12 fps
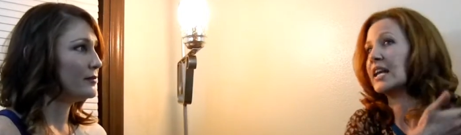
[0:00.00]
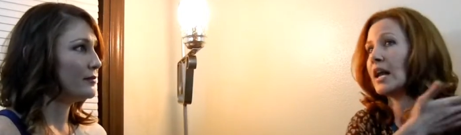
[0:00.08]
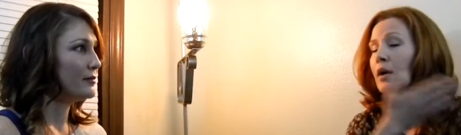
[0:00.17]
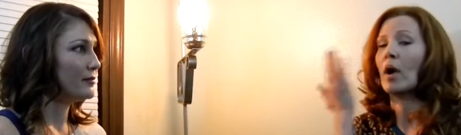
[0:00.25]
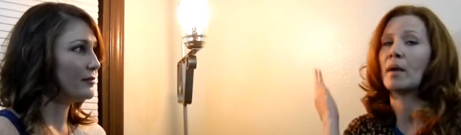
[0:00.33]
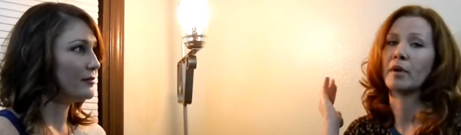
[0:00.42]
Speaker 1: it and
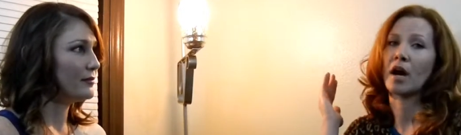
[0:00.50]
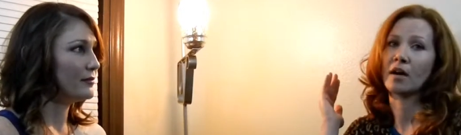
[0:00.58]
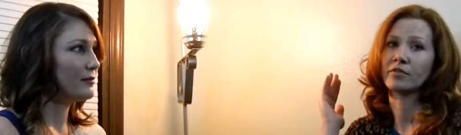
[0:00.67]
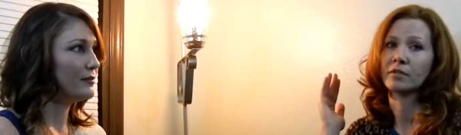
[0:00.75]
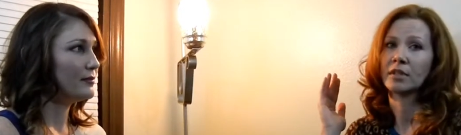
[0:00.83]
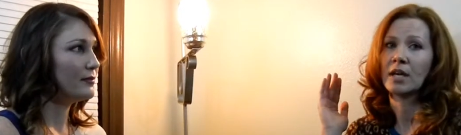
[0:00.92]
I wipe it
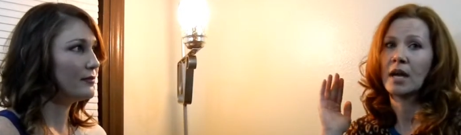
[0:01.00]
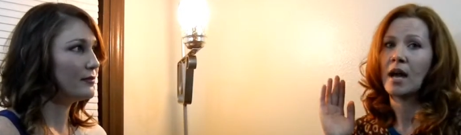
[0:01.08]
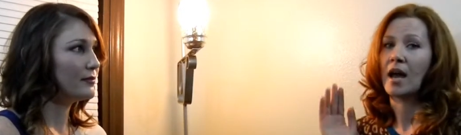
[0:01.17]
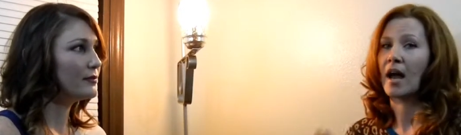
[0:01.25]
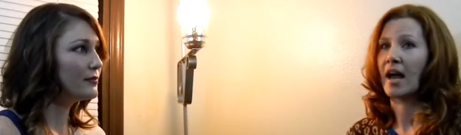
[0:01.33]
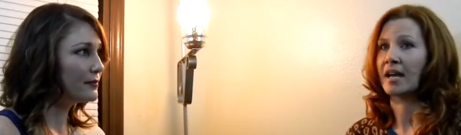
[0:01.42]
off.
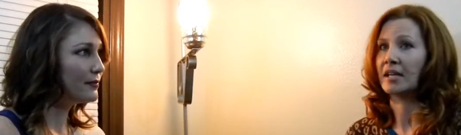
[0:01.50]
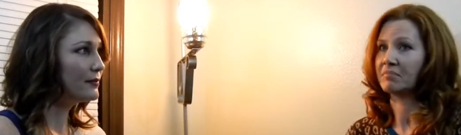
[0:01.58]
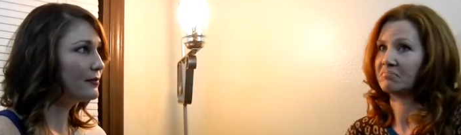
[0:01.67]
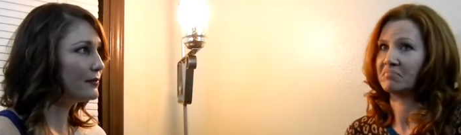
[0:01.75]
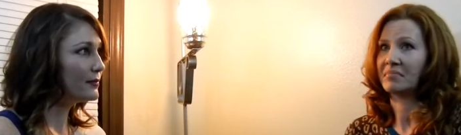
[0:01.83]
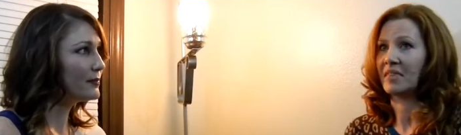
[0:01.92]
I,
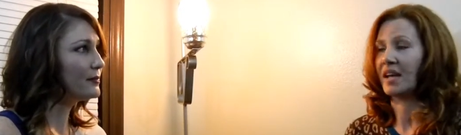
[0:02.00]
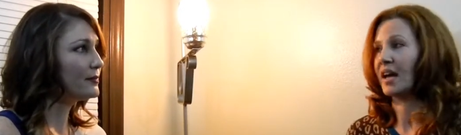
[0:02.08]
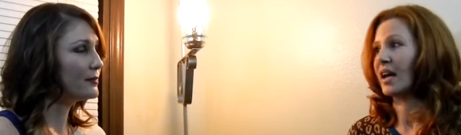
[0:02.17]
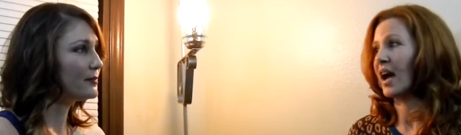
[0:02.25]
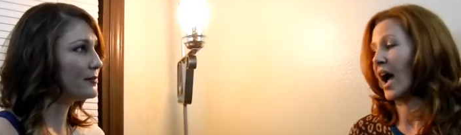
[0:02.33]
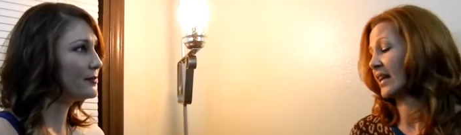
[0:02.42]

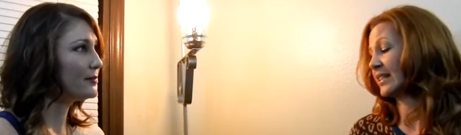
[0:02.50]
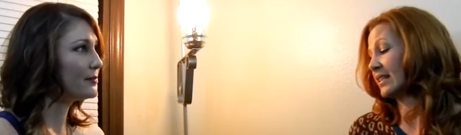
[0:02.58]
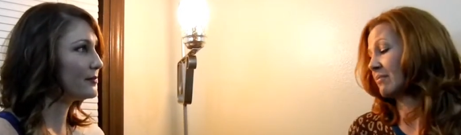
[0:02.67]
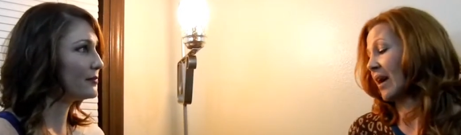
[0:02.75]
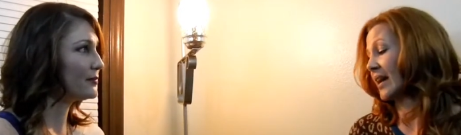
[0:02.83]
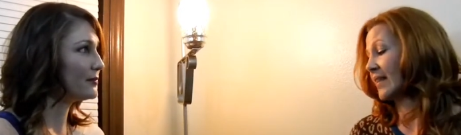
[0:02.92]
I
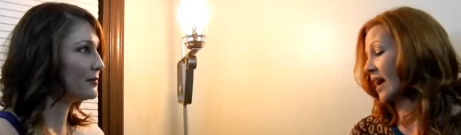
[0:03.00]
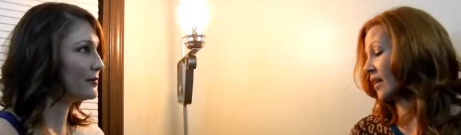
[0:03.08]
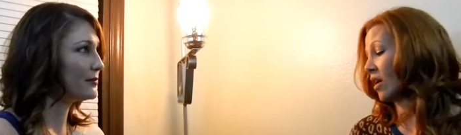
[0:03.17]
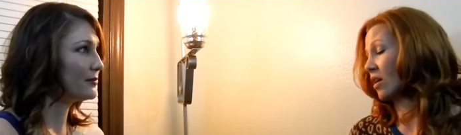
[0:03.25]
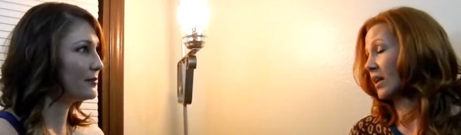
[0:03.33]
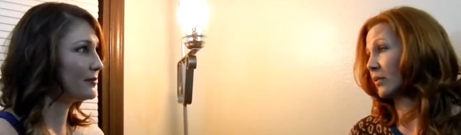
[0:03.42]
didn't mind that
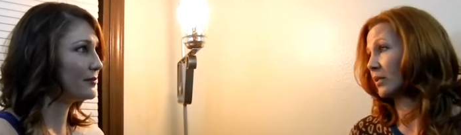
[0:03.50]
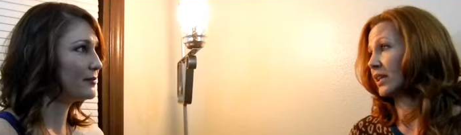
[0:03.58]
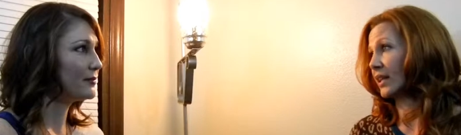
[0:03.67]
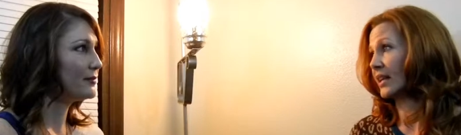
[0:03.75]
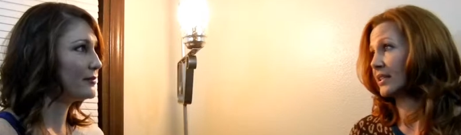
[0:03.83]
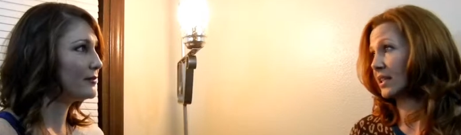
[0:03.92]
at all. I
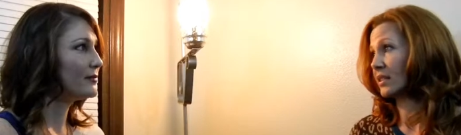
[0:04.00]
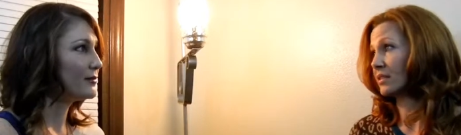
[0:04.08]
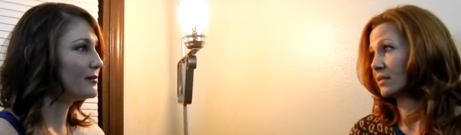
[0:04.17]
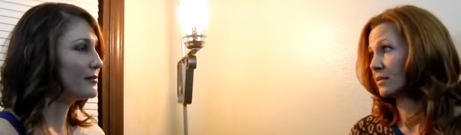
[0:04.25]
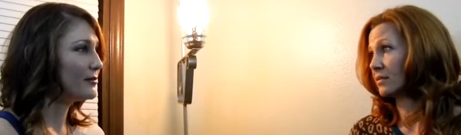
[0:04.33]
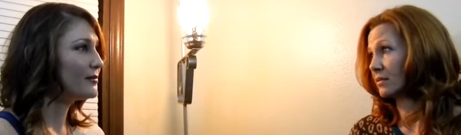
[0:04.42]
really liked it.
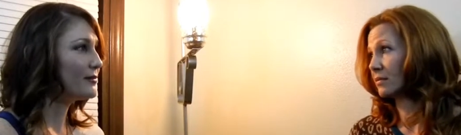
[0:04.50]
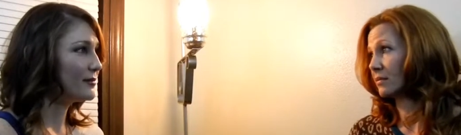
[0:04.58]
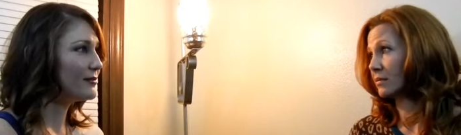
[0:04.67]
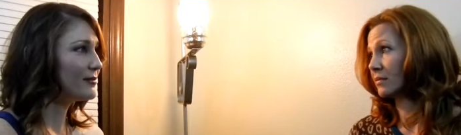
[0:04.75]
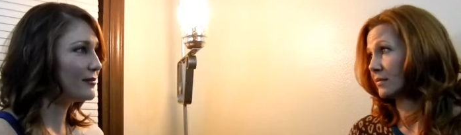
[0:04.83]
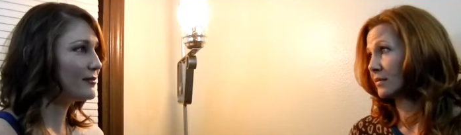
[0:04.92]

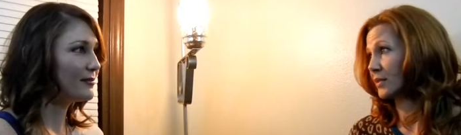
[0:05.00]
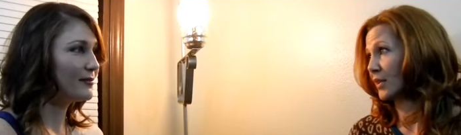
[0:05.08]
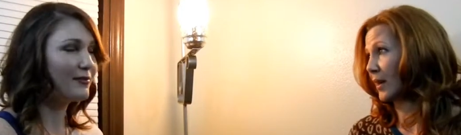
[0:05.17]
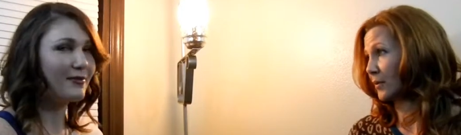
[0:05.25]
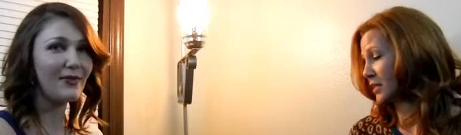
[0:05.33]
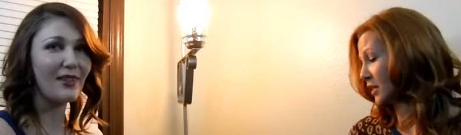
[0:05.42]
So
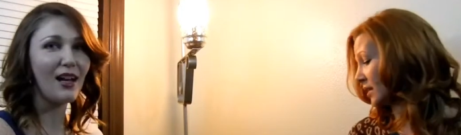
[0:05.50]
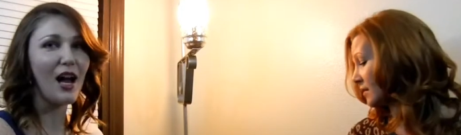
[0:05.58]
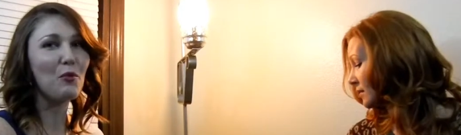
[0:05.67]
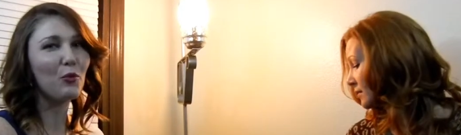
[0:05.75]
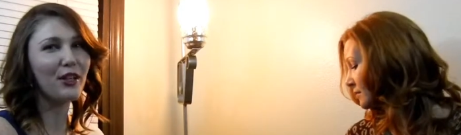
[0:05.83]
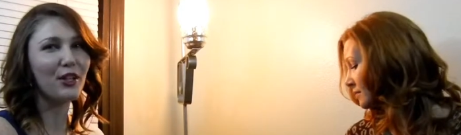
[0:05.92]
that was good.
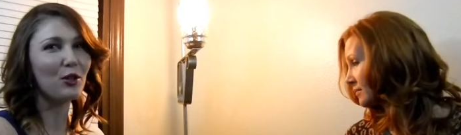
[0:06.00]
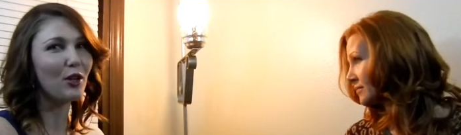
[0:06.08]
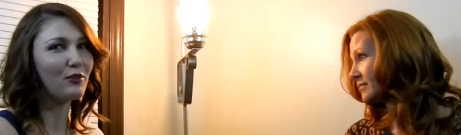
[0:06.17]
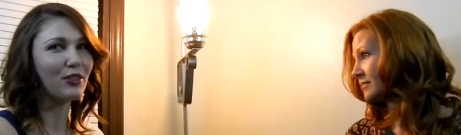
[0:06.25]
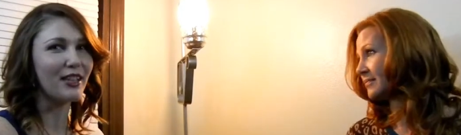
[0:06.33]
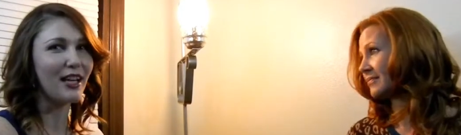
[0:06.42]
I'm
Speaker 2: winning her
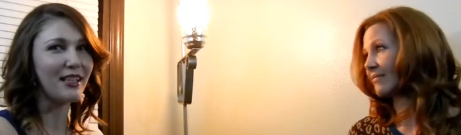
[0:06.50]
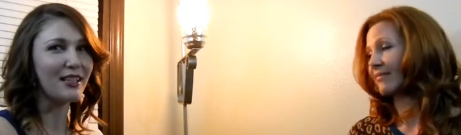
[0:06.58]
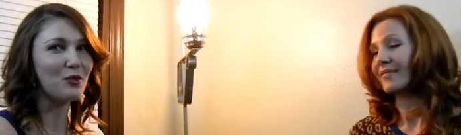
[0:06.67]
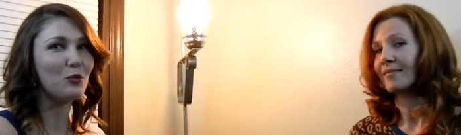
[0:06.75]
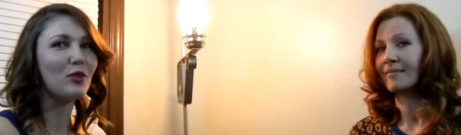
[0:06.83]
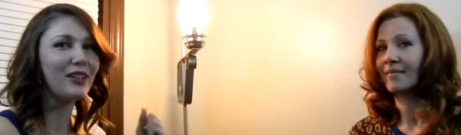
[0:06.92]
over, guys.
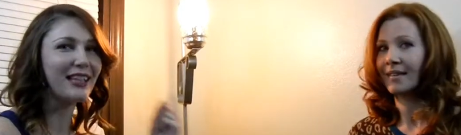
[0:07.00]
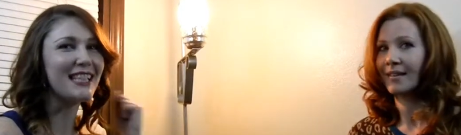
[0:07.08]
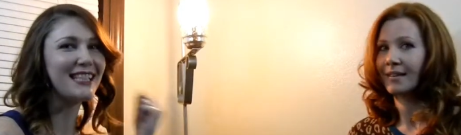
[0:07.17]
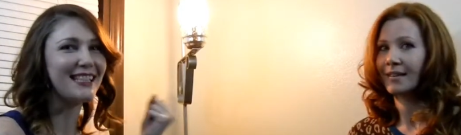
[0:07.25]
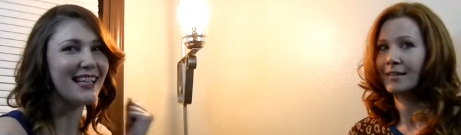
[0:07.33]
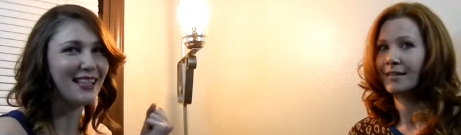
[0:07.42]
One of
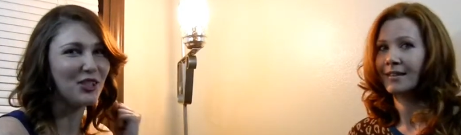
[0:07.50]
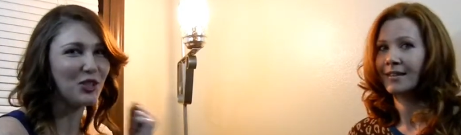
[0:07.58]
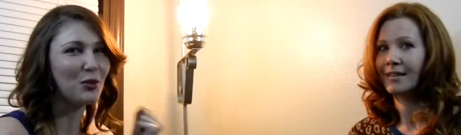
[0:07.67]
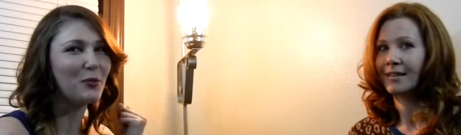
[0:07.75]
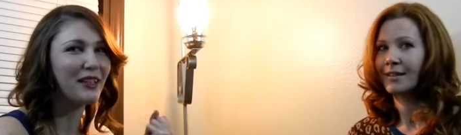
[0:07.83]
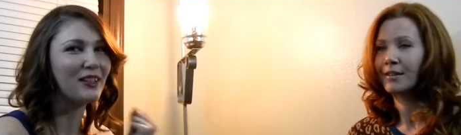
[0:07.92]
these days,
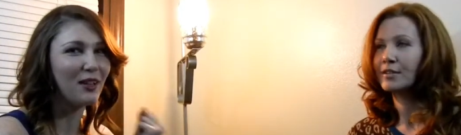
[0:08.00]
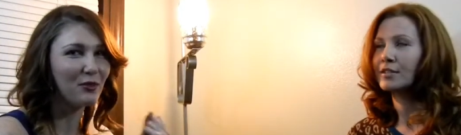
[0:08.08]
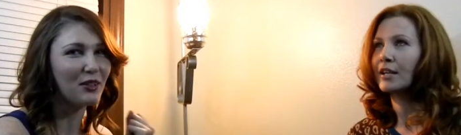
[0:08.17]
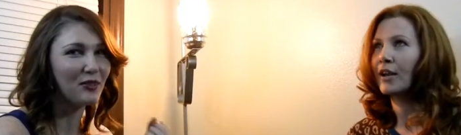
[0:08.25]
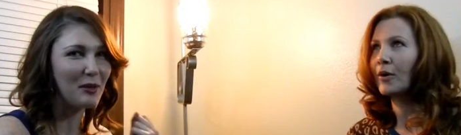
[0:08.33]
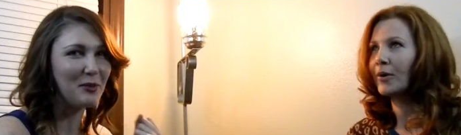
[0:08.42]
she'll be a
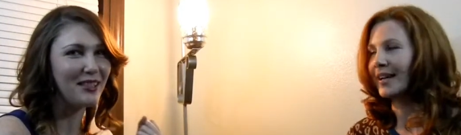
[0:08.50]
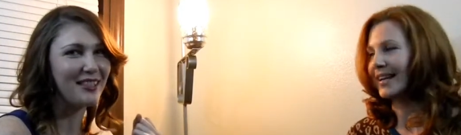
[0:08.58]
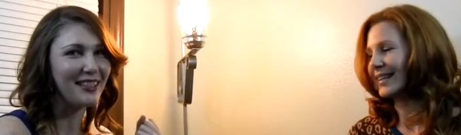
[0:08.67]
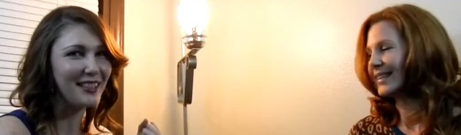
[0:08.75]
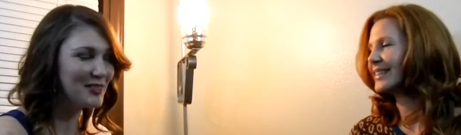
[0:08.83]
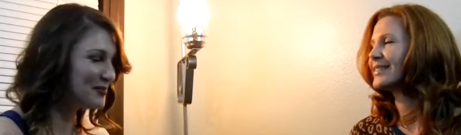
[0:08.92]
lover slowly, of
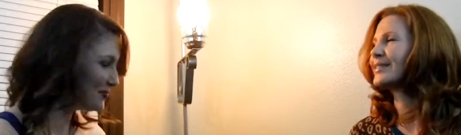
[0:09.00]
lipstick.